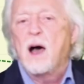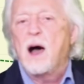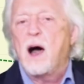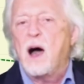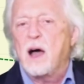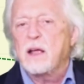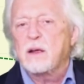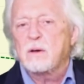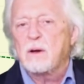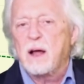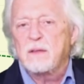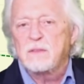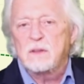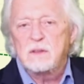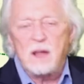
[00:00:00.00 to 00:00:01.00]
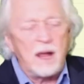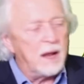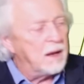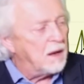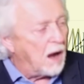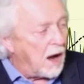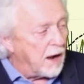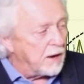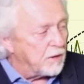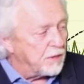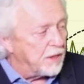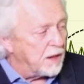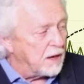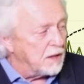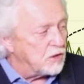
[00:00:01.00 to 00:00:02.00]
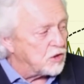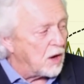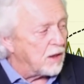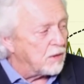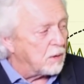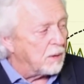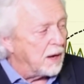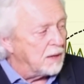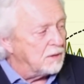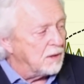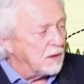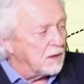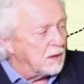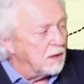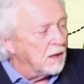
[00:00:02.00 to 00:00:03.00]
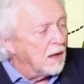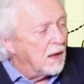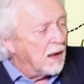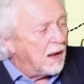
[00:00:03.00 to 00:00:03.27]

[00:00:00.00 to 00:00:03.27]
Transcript: higher on the day, higher than each other ideally,